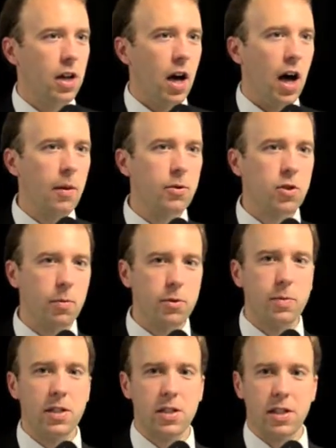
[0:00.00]
I was
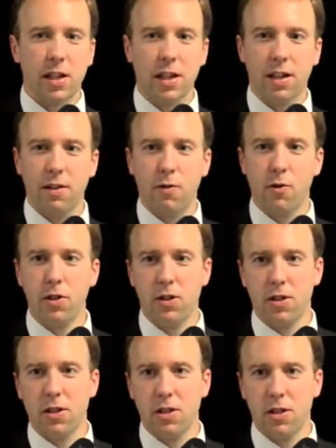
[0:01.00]
optimistic, for
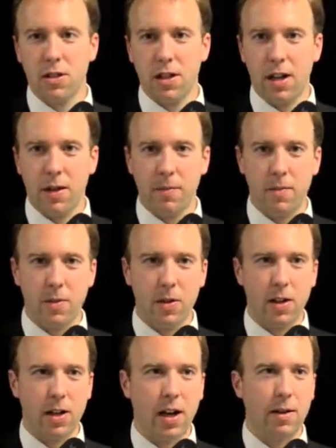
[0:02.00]
instance,
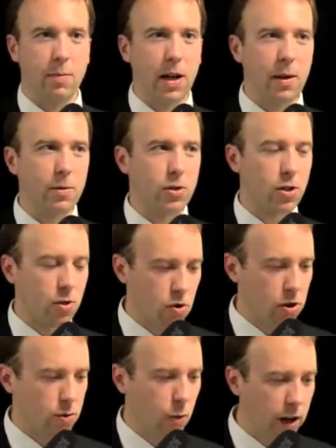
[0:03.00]
that I'd be able to
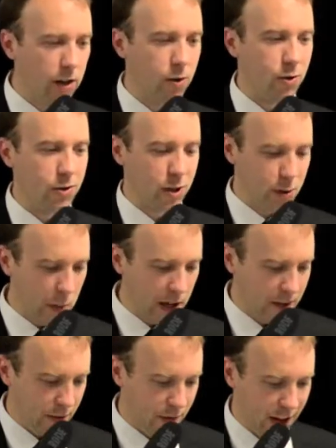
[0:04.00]
cross Whitehall
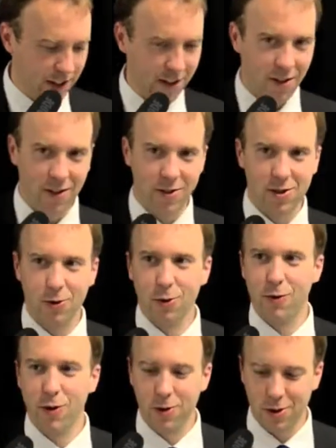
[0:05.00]
despite the fact that the Tour de
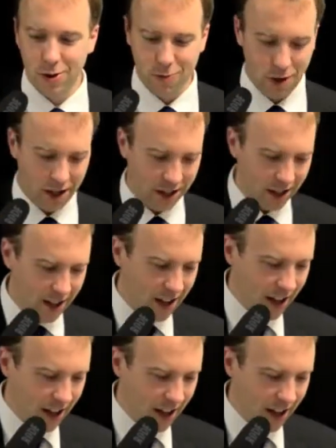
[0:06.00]
France is running.